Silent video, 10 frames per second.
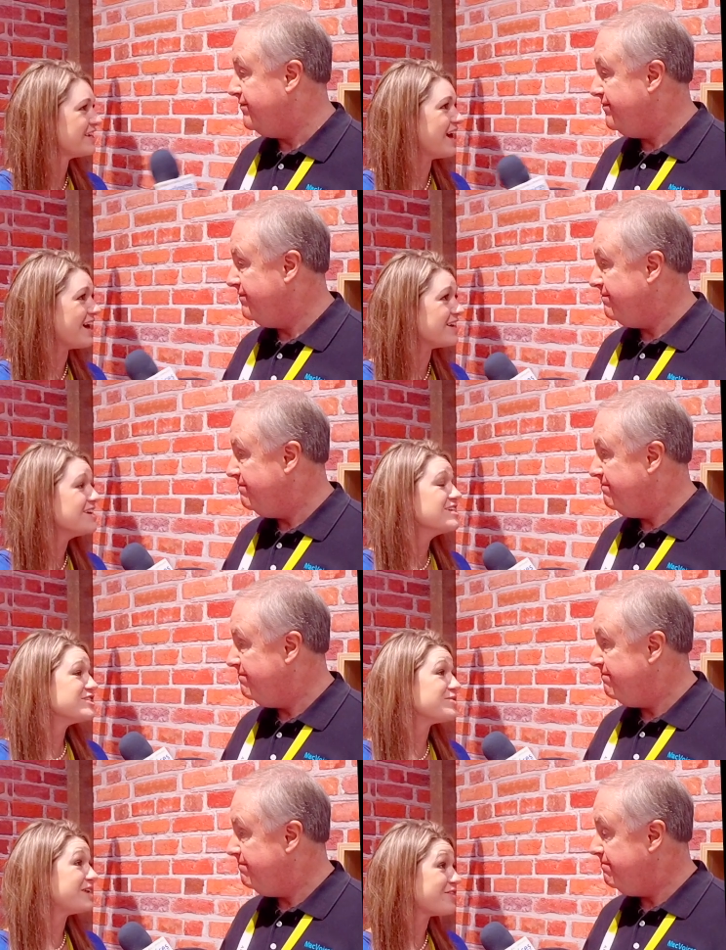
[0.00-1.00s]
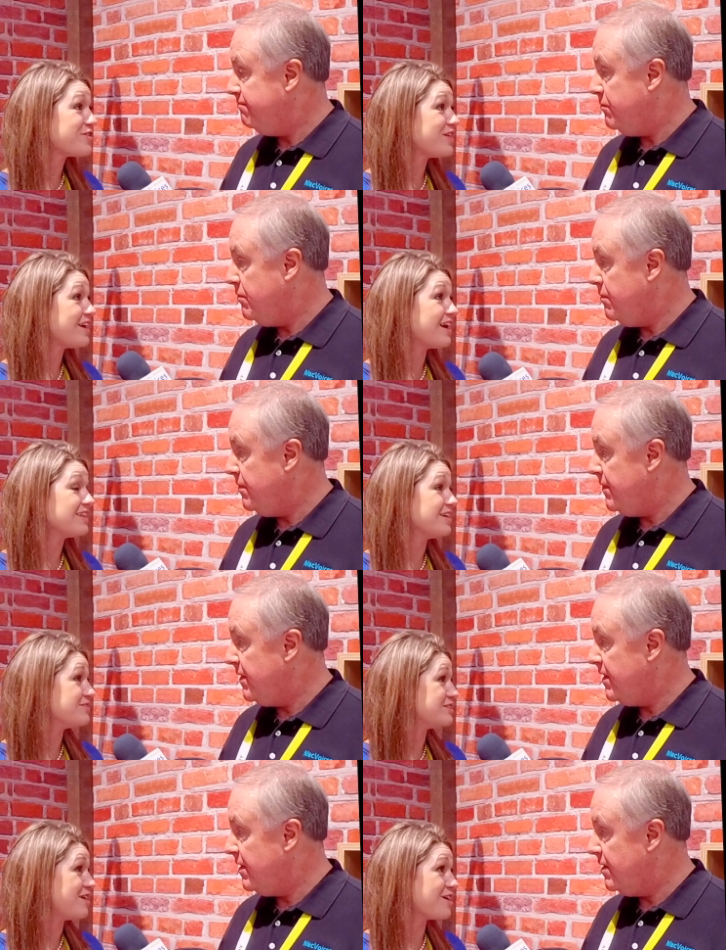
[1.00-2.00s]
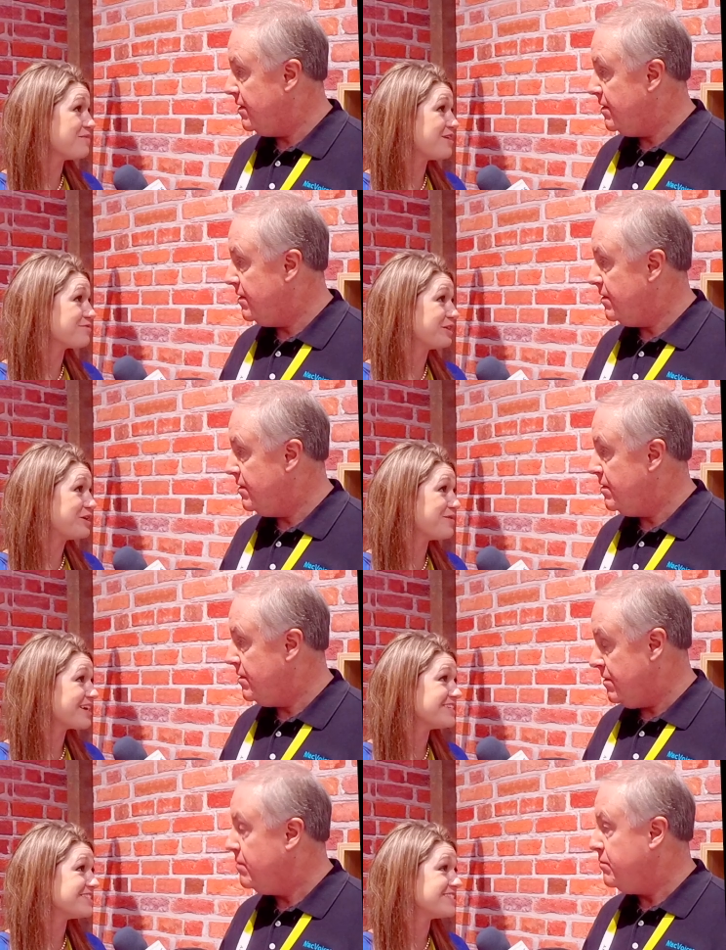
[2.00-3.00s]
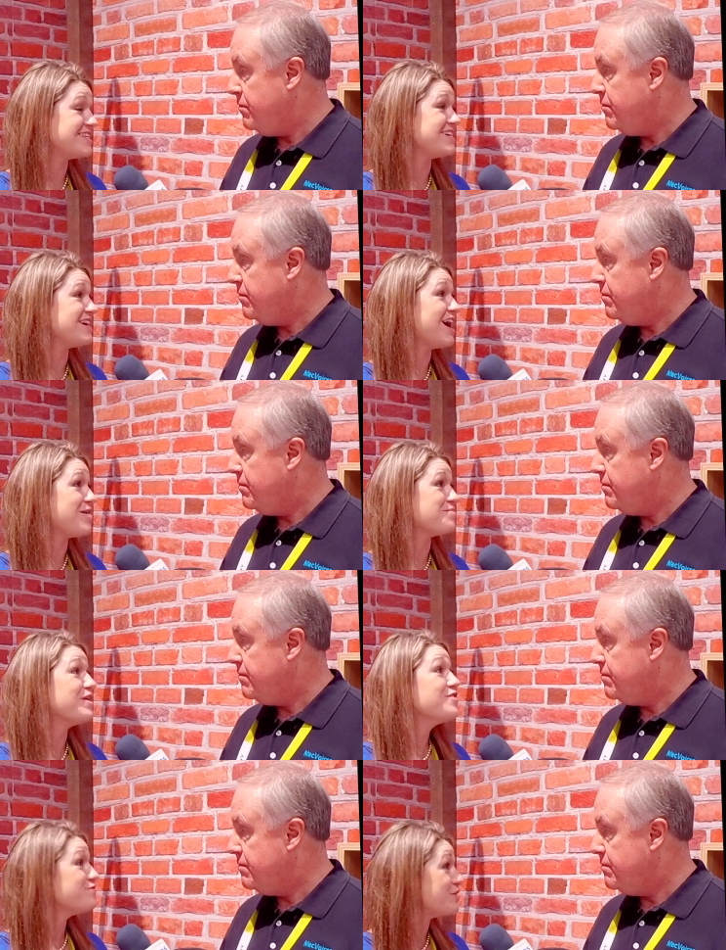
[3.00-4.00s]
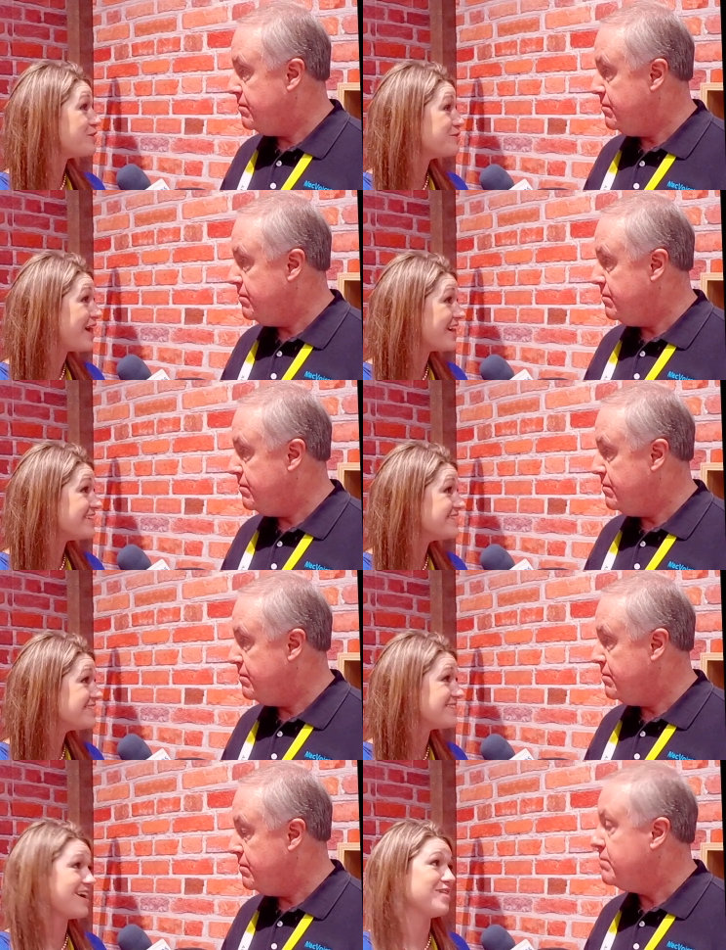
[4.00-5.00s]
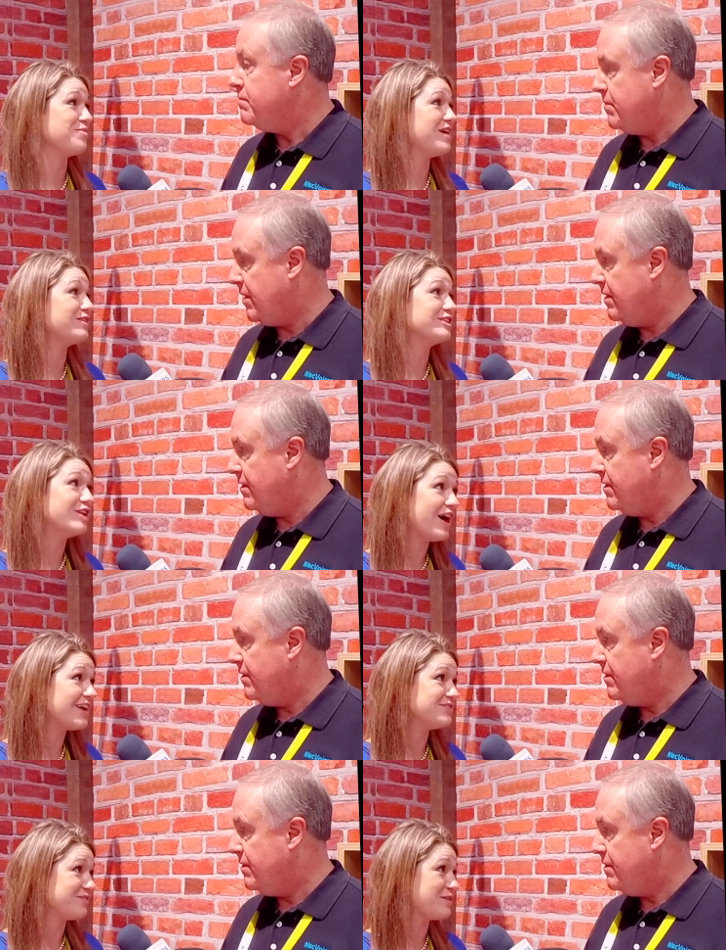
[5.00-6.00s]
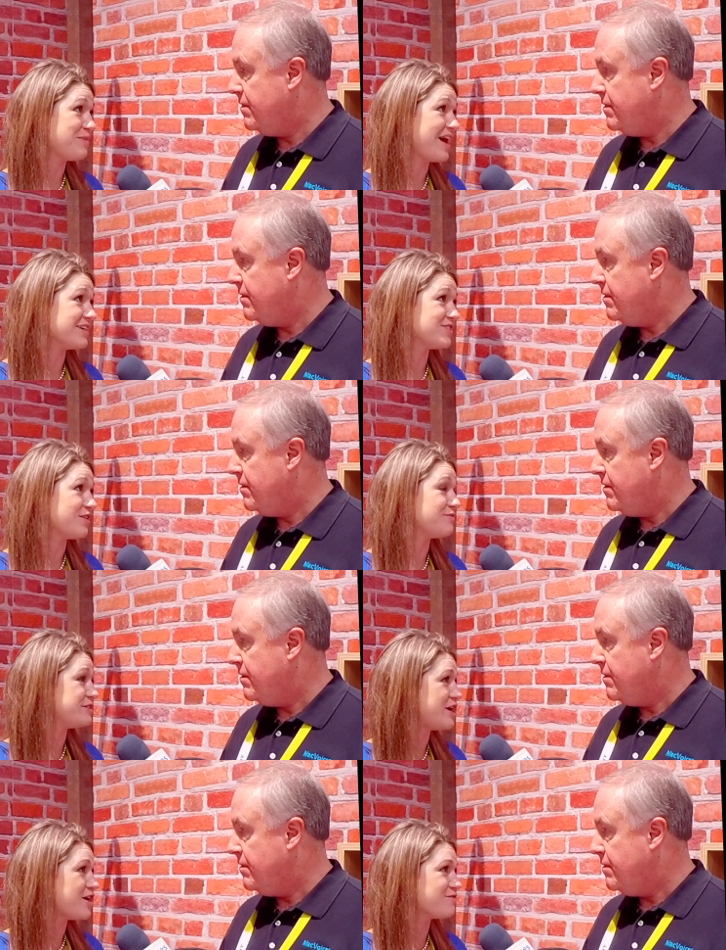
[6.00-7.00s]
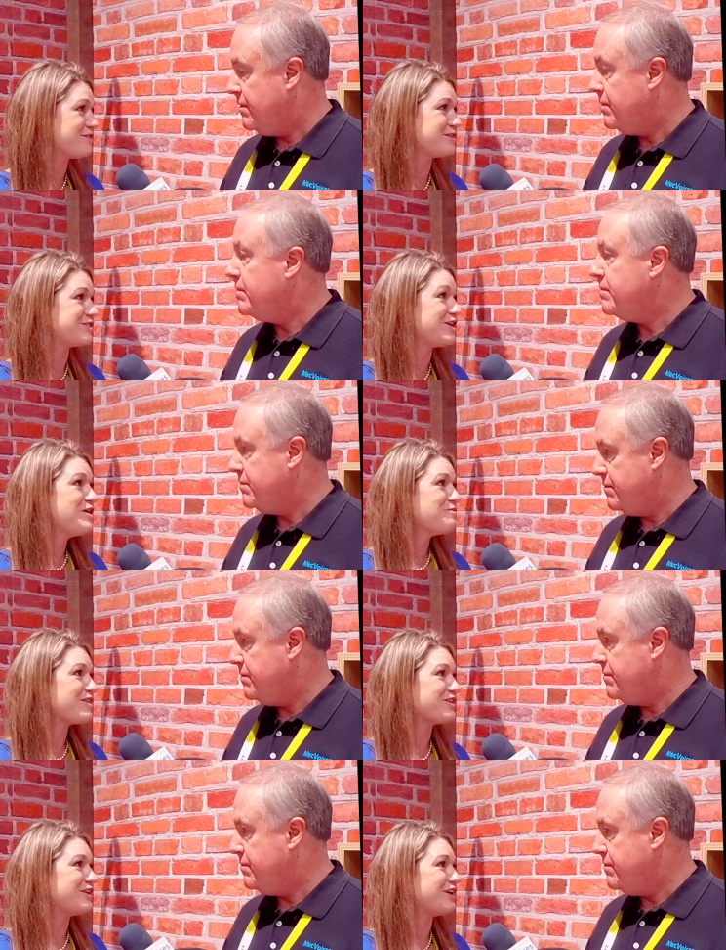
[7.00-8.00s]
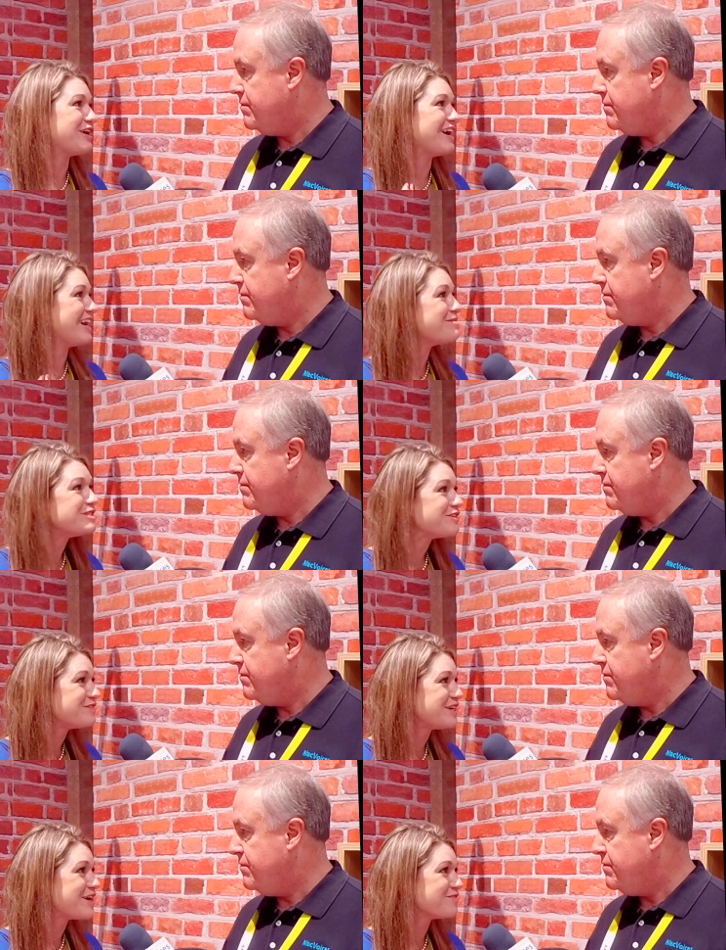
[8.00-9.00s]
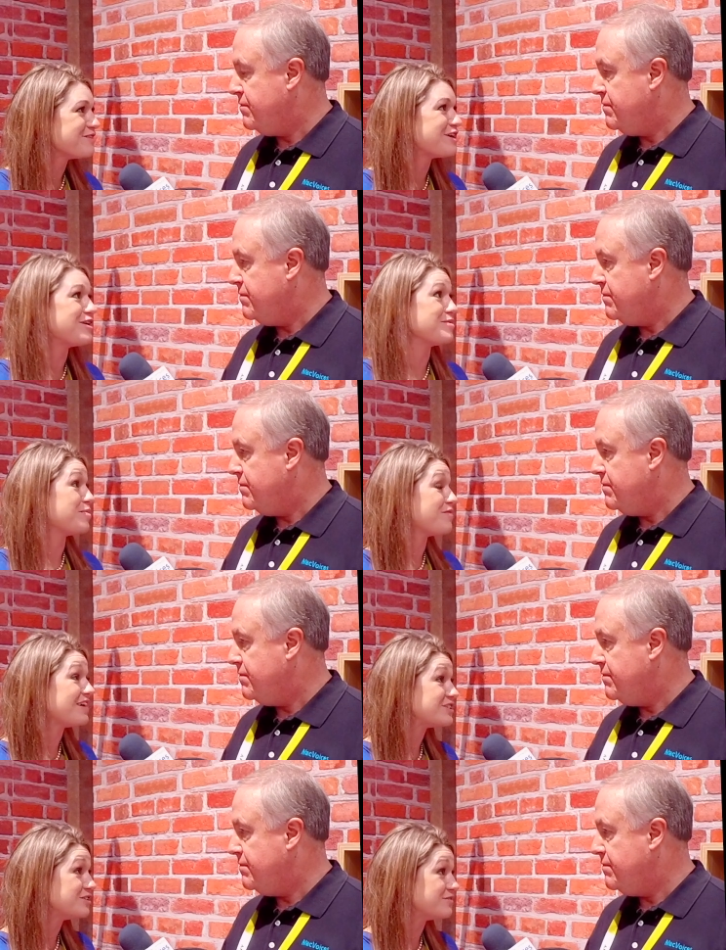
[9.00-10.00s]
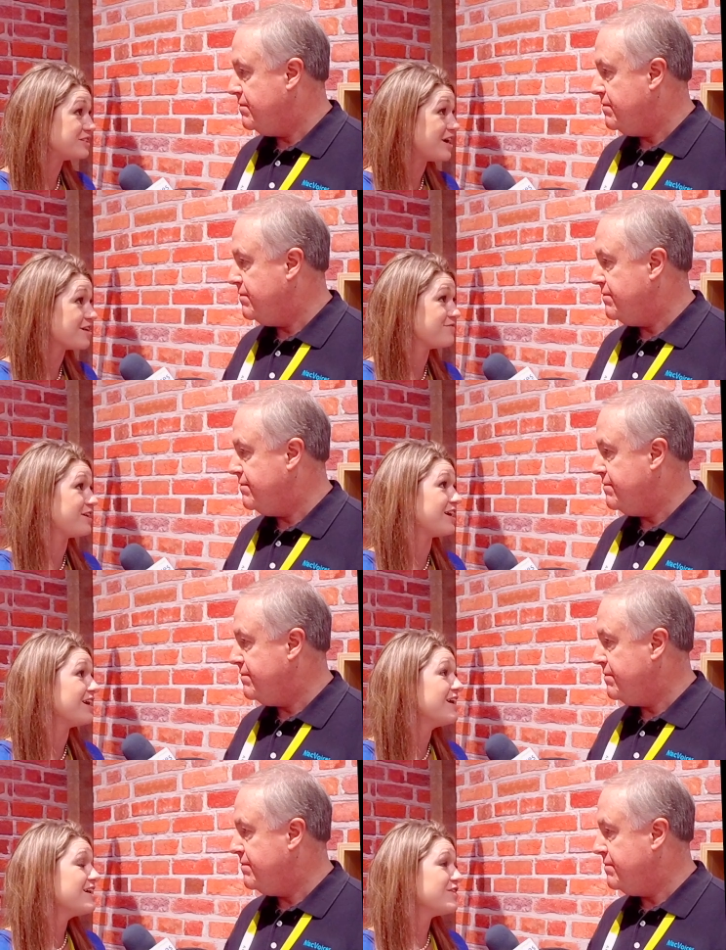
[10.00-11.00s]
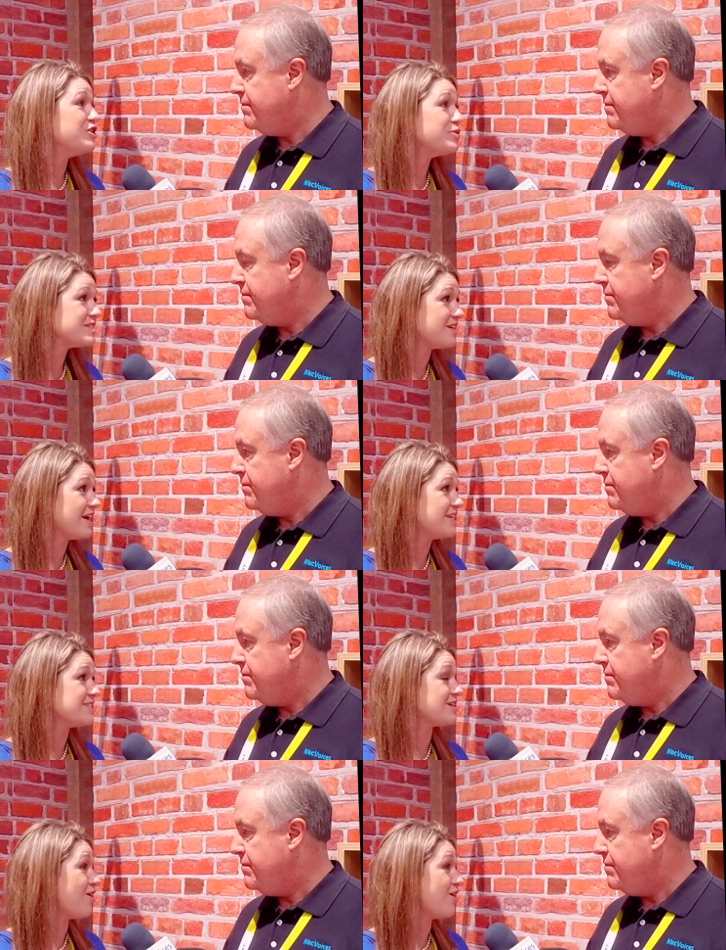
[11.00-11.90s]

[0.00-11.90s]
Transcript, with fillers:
Speaker 1: Yeah. So another thing I'd love to talk about really quick is the um, photo lines. Um, we have a lot of different bags for photographers, whether you're an amateur photographer or professional photographer. The newest line is the